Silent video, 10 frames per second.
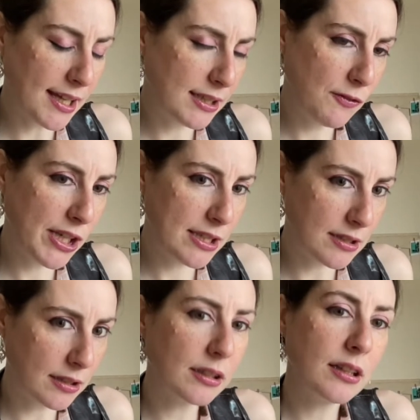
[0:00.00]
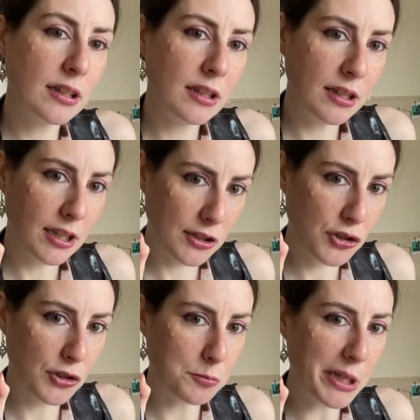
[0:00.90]
and if it isn't, it
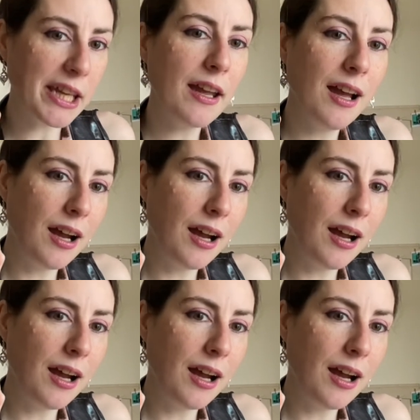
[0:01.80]
should be.